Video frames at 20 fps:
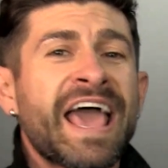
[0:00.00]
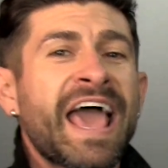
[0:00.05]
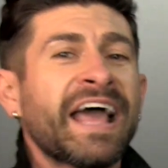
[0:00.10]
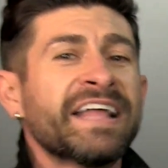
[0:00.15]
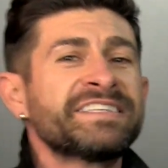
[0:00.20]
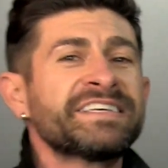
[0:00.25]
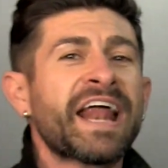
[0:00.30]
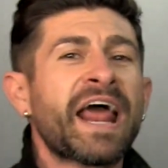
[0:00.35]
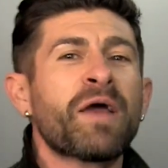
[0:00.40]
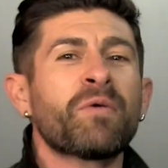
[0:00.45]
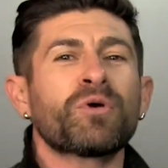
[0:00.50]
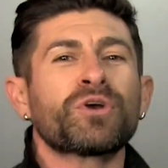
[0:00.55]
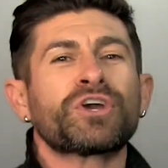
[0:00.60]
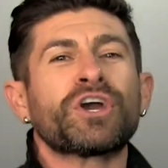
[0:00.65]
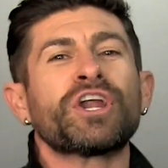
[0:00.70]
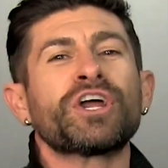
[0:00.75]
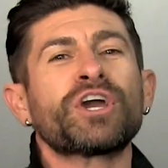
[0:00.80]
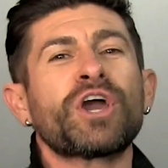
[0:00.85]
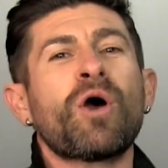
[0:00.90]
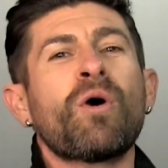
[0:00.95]
and today we're
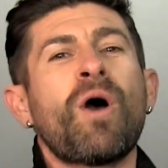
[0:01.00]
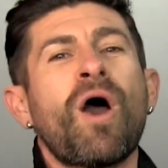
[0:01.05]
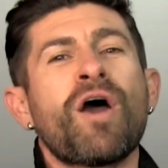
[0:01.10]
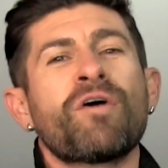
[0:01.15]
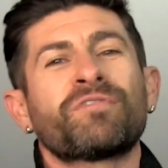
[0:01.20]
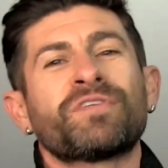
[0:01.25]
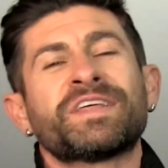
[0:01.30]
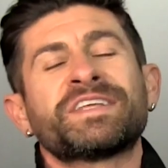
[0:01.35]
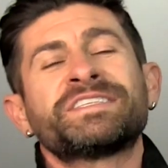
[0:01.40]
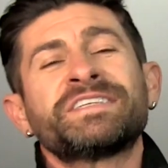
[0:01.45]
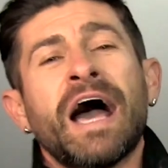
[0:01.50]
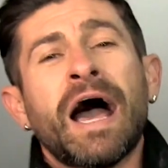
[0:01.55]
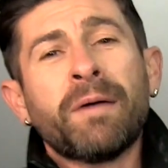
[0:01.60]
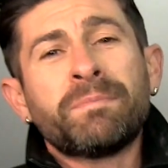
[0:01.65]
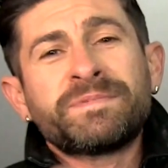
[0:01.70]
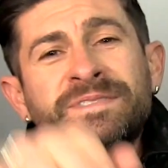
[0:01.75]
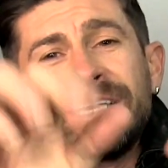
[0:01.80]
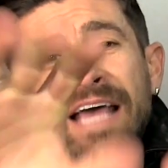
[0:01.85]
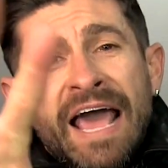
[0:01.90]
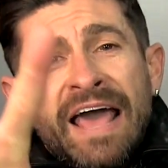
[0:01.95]
gonna go over the
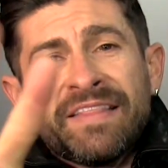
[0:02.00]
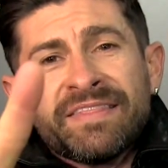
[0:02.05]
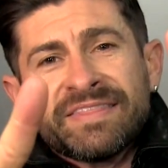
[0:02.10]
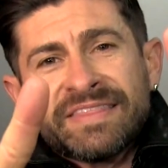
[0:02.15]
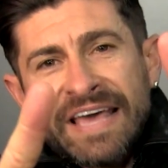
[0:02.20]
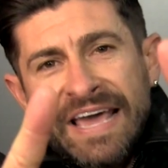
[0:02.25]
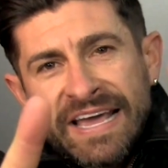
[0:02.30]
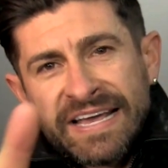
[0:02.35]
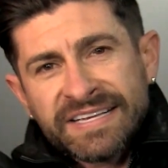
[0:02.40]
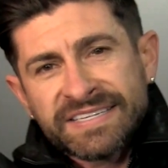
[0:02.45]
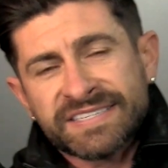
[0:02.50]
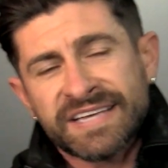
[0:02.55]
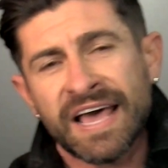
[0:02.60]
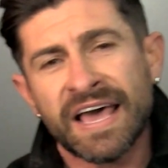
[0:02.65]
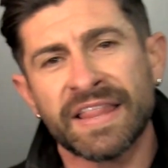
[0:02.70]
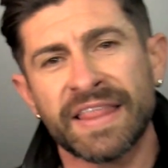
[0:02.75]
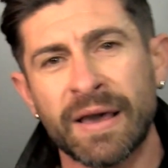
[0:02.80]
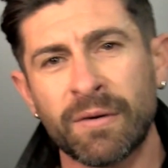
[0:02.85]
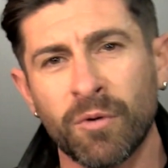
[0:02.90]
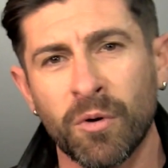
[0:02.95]
top 10 things
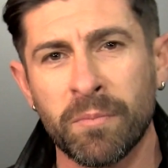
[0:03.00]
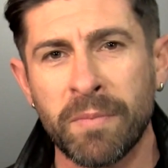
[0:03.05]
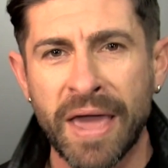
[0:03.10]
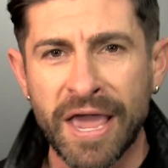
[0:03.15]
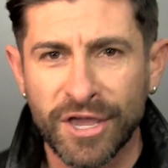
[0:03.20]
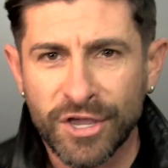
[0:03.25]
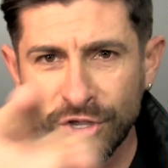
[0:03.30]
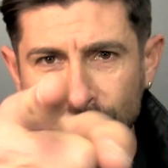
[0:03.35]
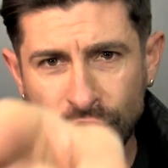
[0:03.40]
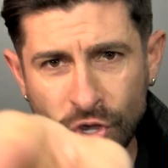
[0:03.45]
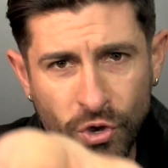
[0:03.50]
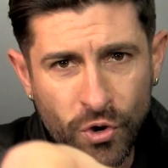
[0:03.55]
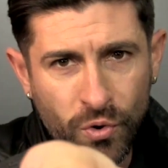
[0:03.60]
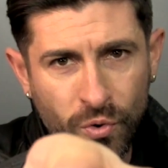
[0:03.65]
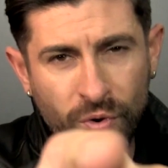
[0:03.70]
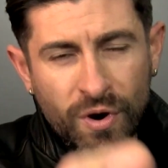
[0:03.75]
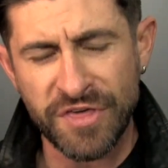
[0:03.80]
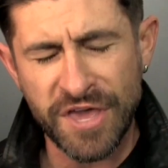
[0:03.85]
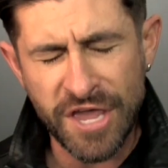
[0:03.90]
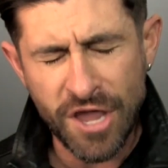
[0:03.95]
that will make
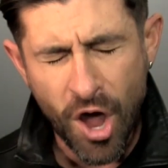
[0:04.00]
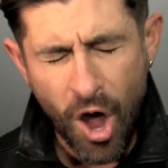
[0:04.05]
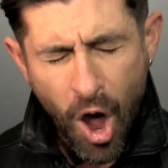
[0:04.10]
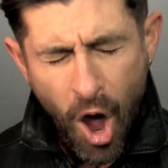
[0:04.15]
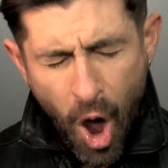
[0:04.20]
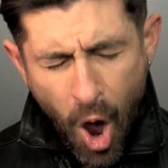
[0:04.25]
you the